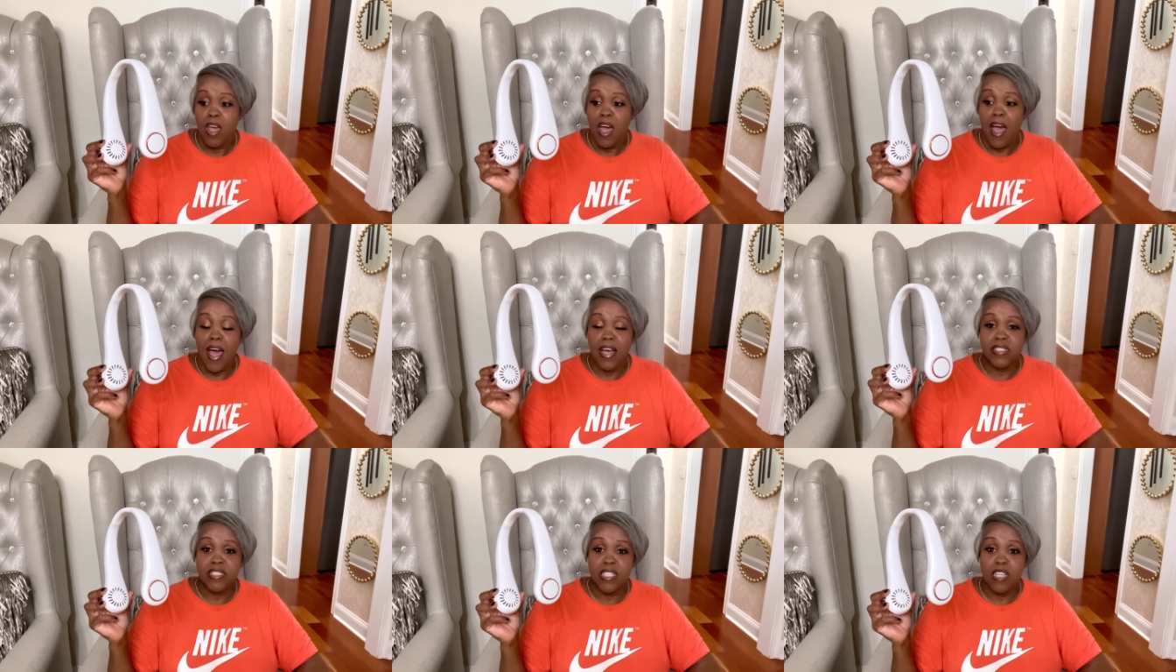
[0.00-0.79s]
I
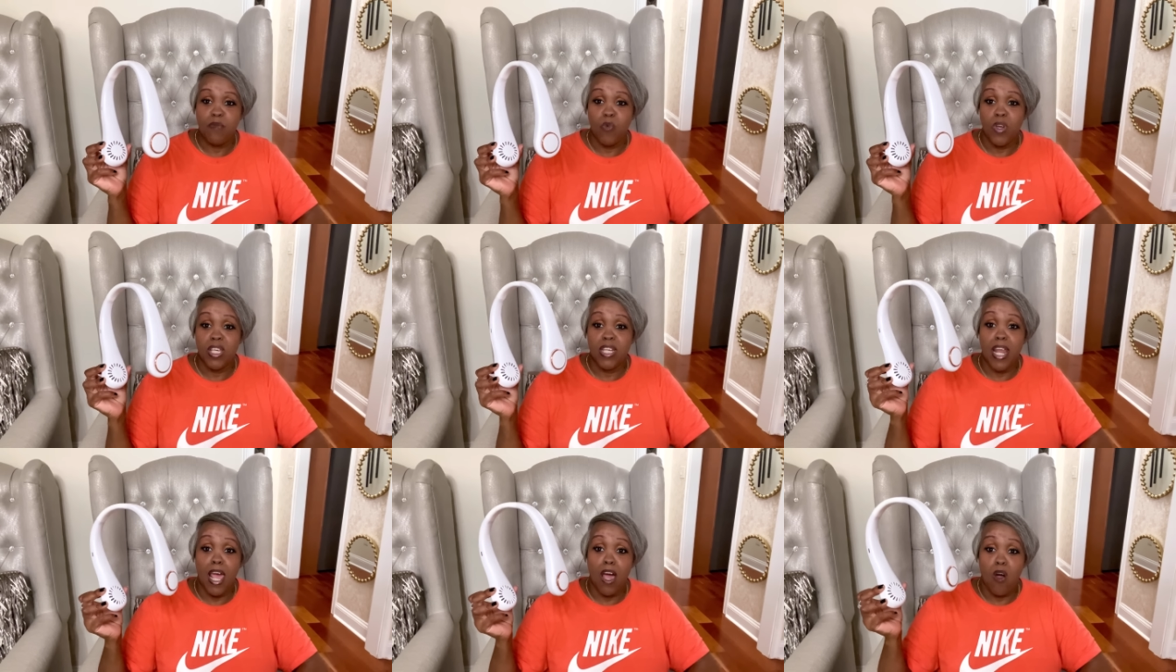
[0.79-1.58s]
sleep with it
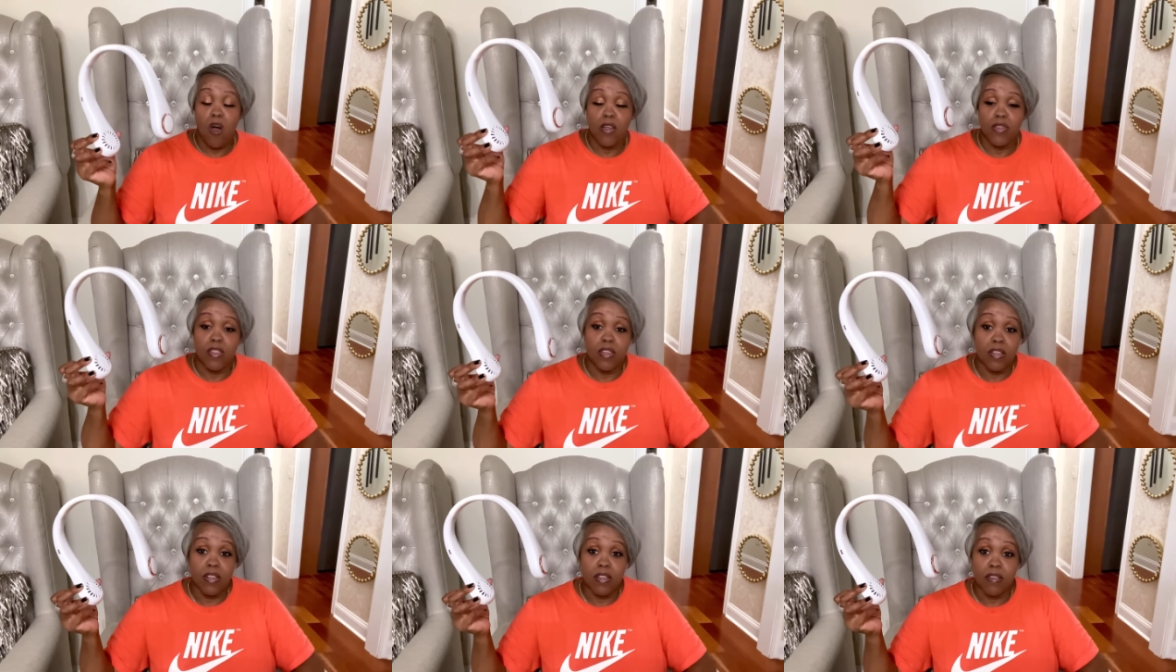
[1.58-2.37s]
now on
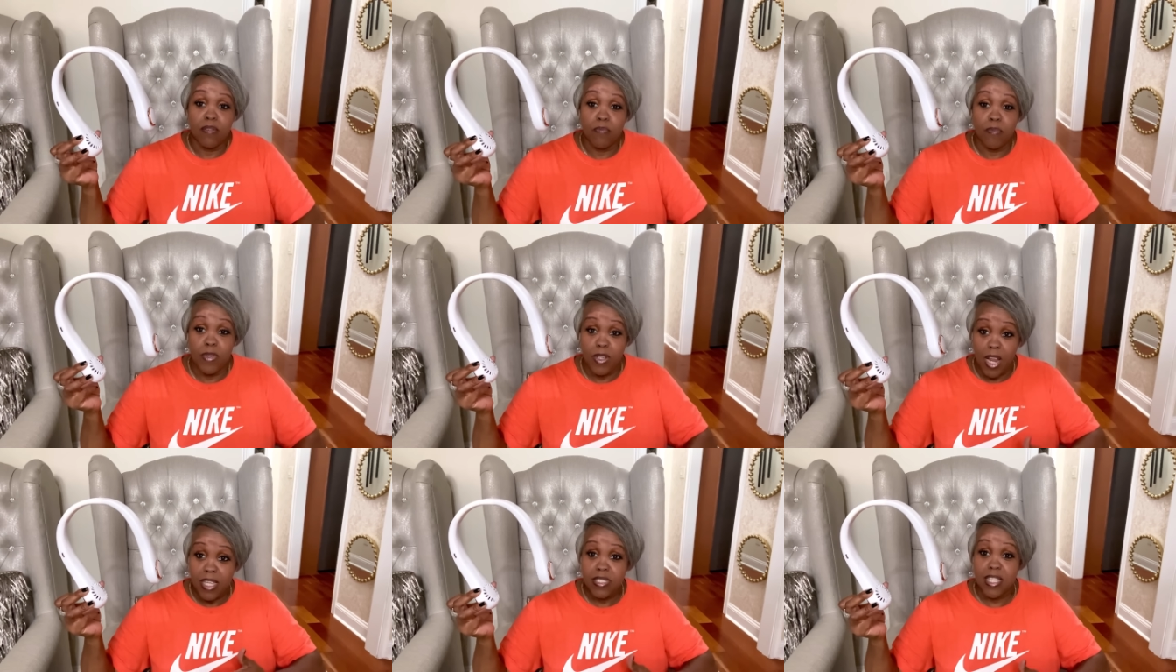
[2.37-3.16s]
the
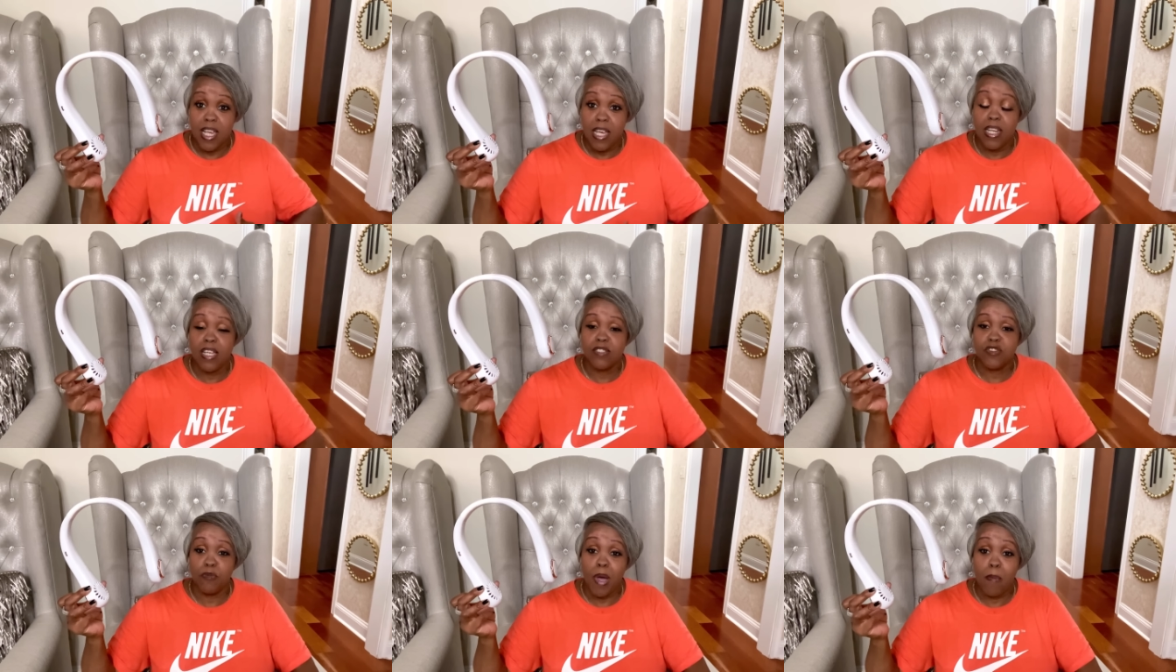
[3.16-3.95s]
nightstand next
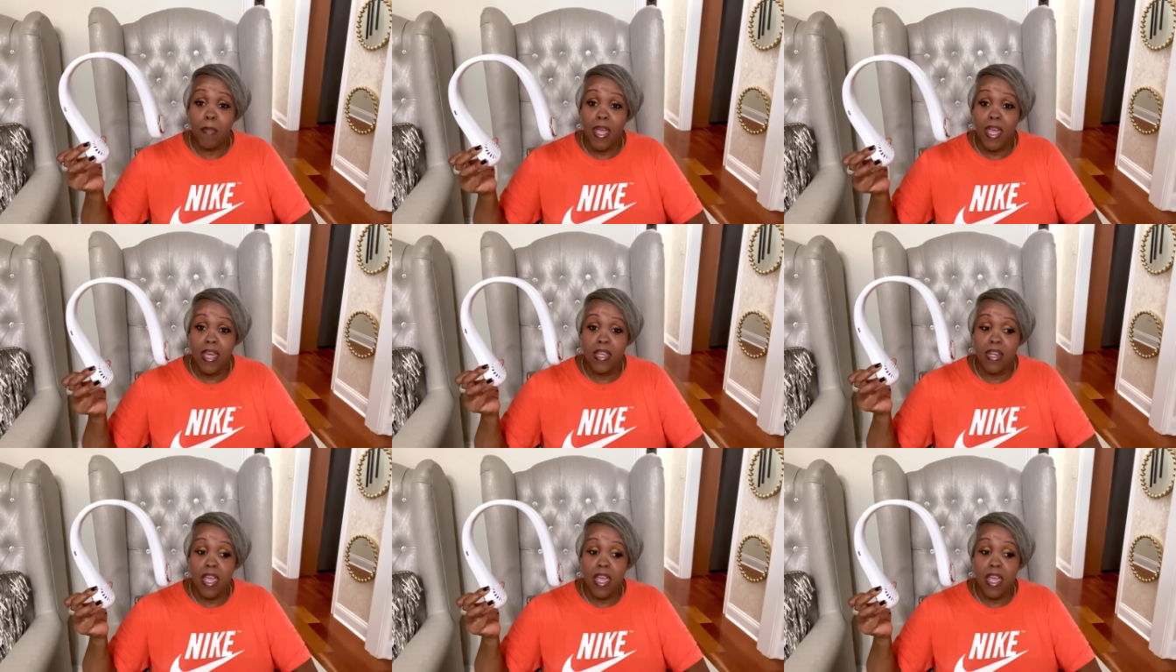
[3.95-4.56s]
to my bed.